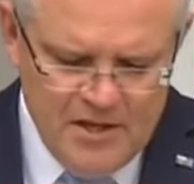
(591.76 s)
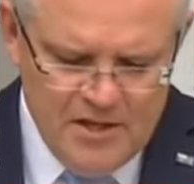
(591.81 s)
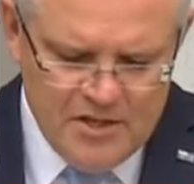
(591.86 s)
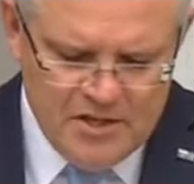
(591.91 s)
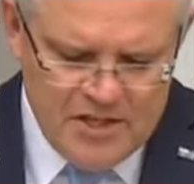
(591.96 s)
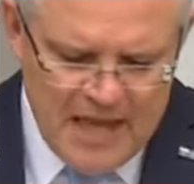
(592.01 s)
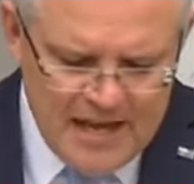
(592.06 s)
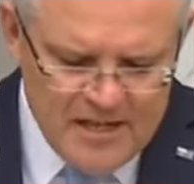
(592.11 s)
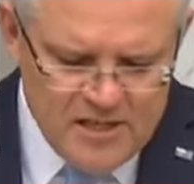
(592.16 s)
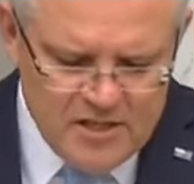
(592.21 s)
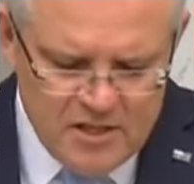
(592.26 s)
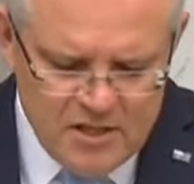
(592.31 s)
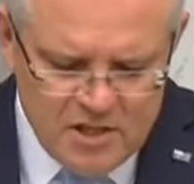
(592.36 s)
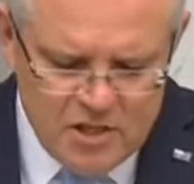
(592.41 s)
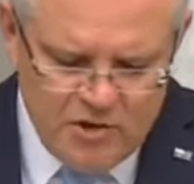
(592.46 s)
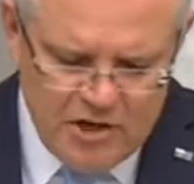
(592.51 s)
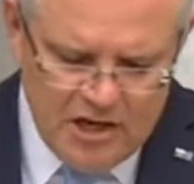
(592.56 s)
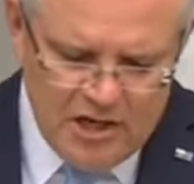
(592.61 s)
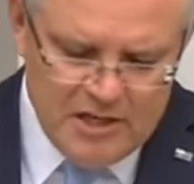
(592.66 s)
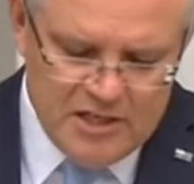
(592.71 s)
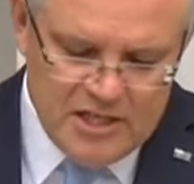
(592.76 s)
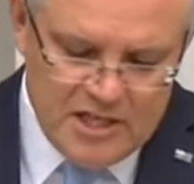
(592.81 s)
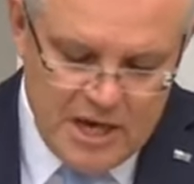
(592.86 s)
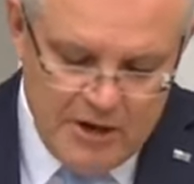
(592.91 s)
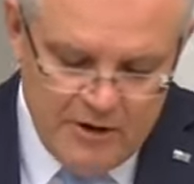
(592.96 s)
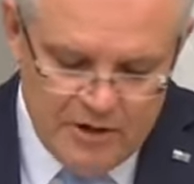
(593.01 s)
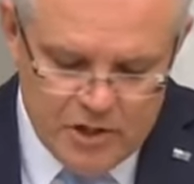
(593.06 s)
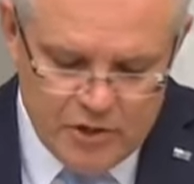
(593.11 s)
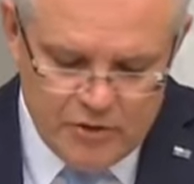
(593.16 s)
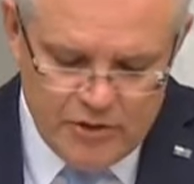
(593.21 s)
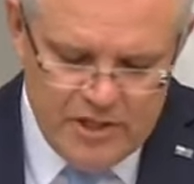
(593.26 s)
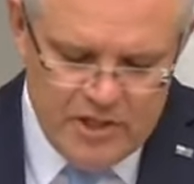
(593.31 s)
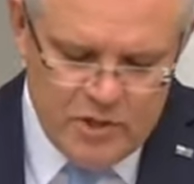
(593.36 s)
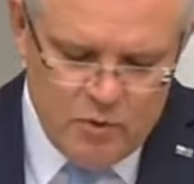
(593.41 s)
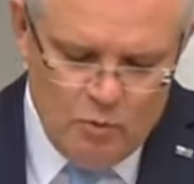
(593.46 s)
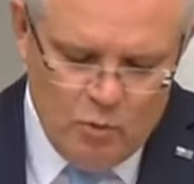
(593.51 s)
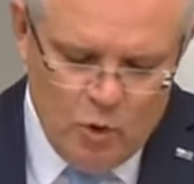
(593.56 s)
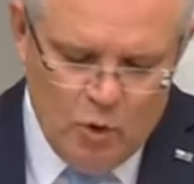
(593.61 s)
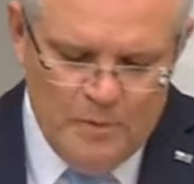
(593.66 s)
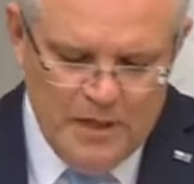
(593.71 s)
states and
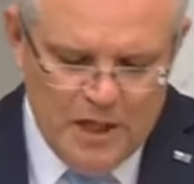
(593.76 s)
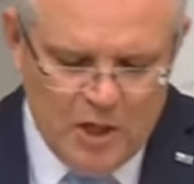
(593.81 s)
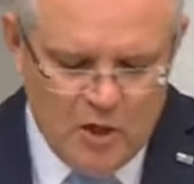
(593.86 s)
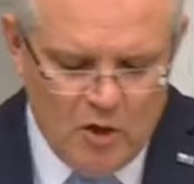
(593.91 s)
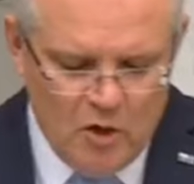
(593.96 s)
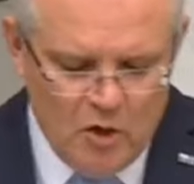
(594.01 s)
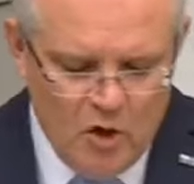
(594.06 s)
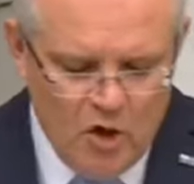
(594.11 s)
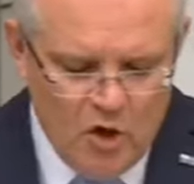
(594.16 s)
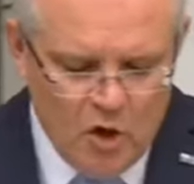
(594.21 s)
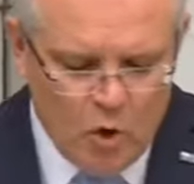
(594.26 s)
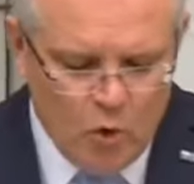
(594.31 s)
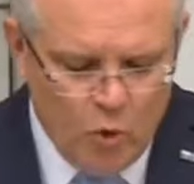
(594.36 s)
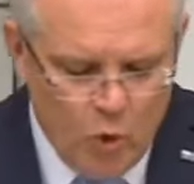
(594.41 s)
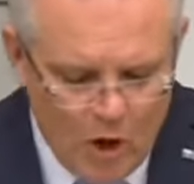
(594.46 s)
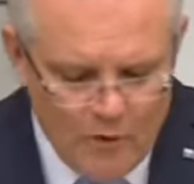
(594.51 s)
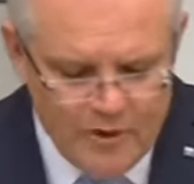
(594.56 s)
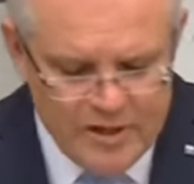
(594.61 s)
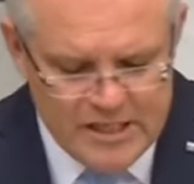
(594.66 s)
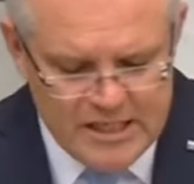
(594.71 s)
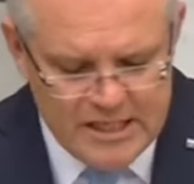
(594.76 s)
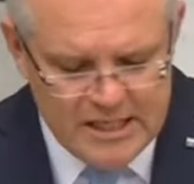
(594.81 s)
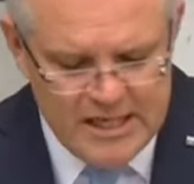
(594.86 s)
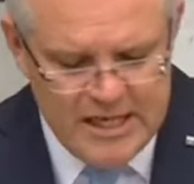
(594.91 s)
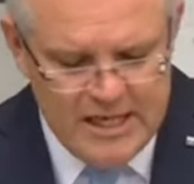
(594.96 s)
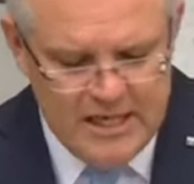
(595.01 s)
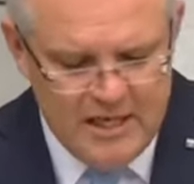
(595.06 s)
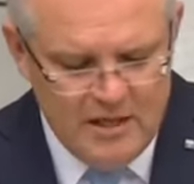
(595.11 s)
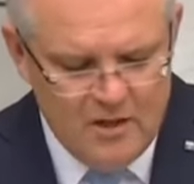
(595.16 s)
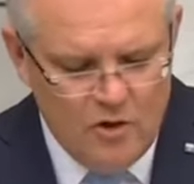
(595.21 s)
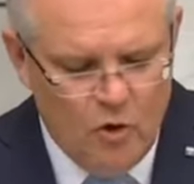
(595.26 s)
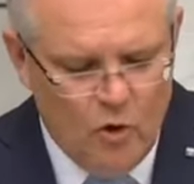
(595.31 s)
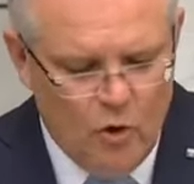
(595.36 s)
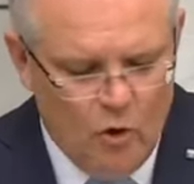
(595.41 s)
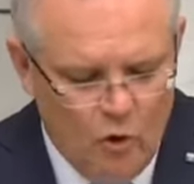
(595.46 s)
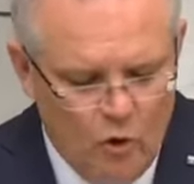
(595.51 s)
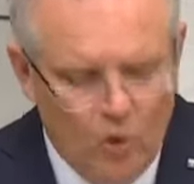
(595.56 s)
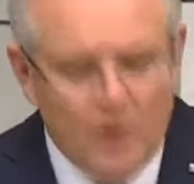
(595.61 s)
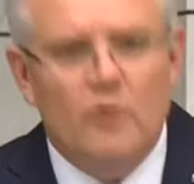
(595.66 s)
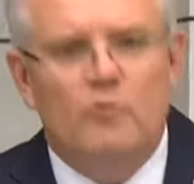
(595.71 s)
territories will be quarantining
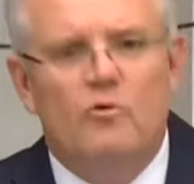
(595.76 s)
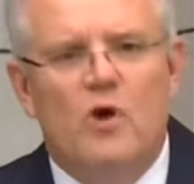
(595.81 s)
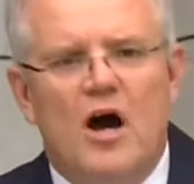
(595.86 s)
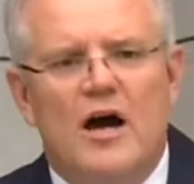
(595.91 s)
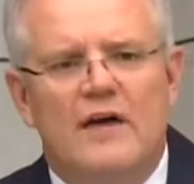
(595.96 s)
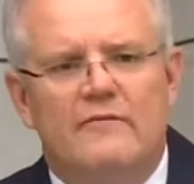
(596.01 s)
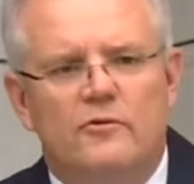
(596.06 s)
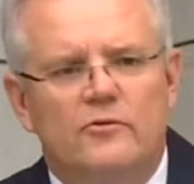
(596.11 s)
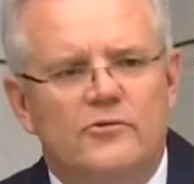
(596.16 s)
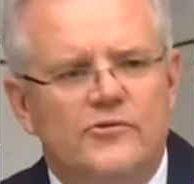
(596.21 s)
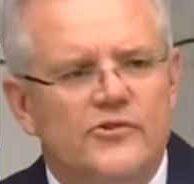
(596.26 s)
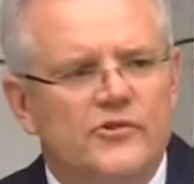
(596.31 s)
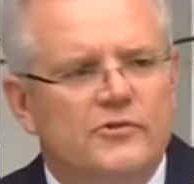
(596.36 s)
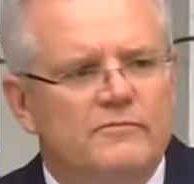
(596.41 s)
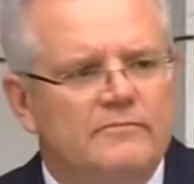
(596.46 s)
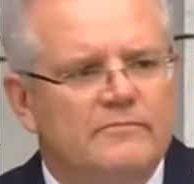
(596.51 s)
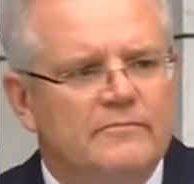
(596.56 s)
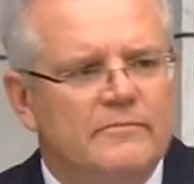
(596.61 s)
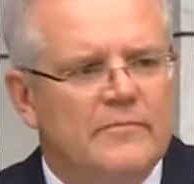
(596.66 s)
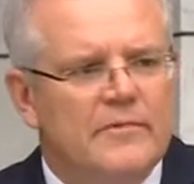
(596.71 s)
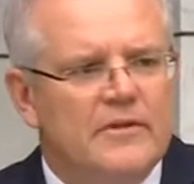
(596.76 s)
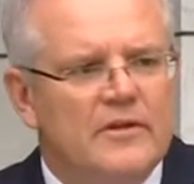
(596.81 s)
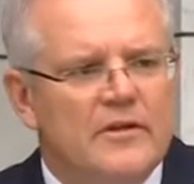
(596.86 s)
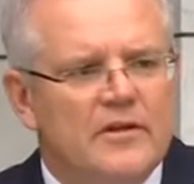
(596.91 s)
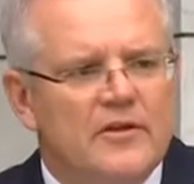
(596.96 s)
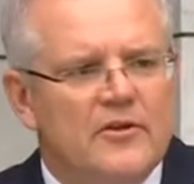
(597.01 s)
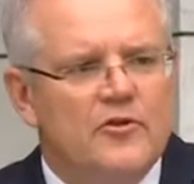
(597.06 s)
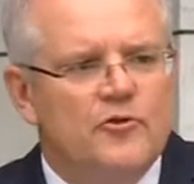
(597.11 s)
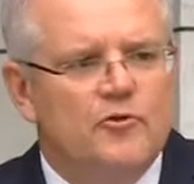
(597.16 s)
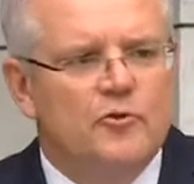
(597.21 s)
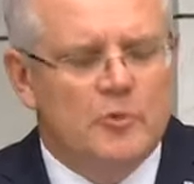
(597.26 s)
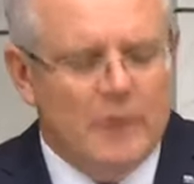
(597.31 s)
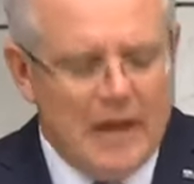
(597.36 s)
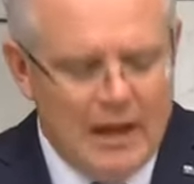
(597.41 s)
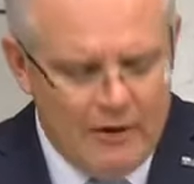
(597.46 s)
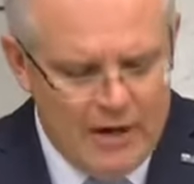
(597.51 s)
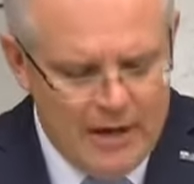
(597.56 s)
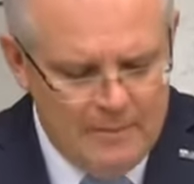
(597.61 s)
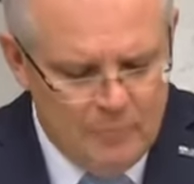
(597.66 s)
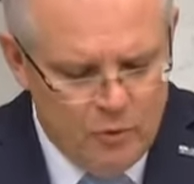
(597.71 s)
all arrivals through
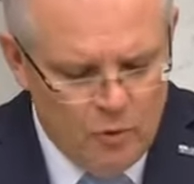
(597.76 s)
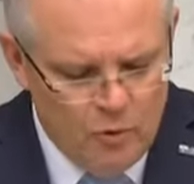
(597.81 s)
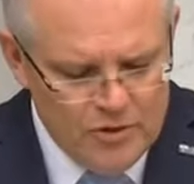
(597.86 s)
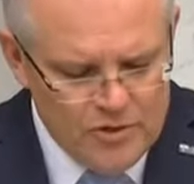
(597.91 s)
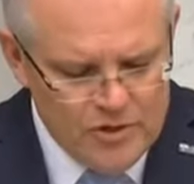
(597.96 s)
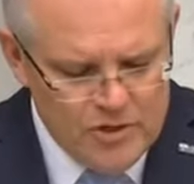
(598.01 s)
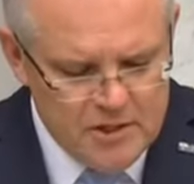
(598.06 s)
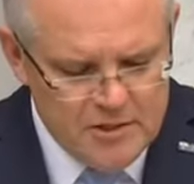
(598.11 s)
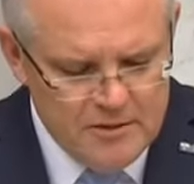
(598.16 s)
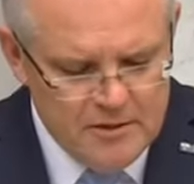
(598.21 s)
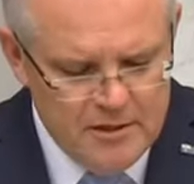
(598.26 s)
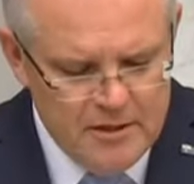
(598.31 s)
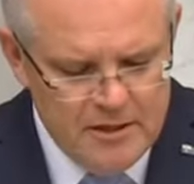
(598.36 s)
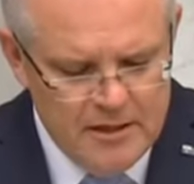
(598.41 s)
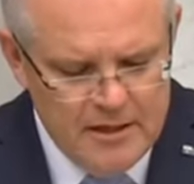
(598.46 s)
our airports,